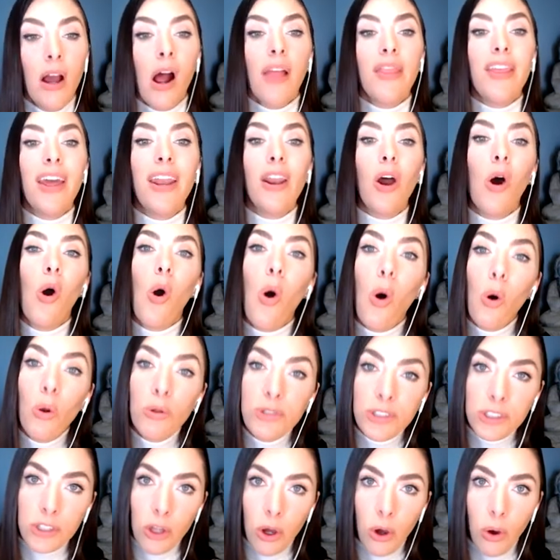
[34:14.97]
Then
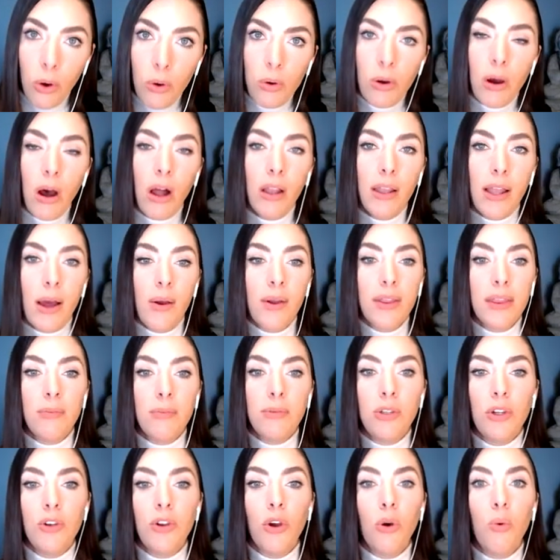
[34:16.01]
also allowing them
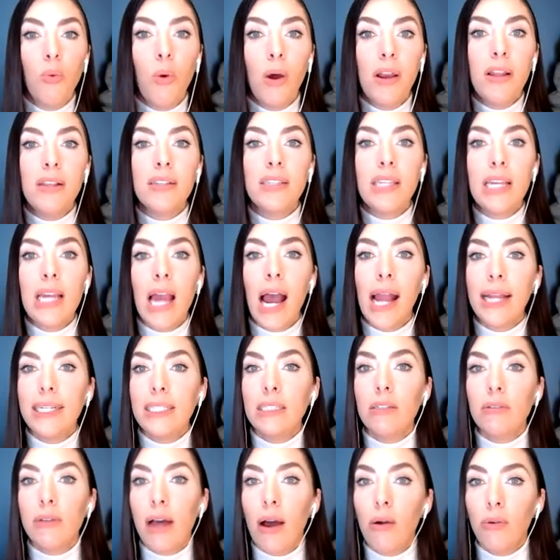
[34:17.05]
to know what is the
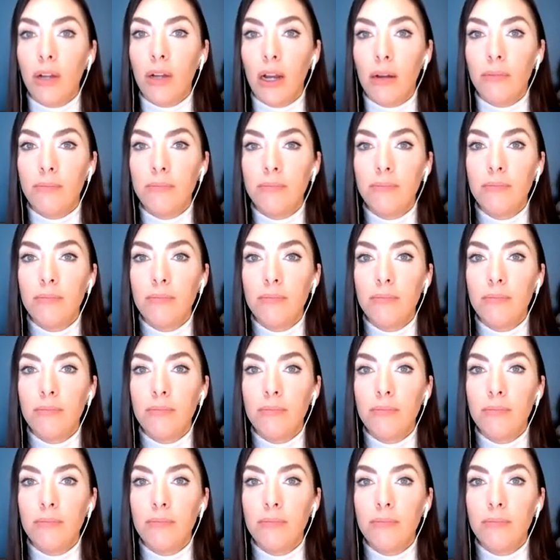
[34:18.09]
ideal outcome.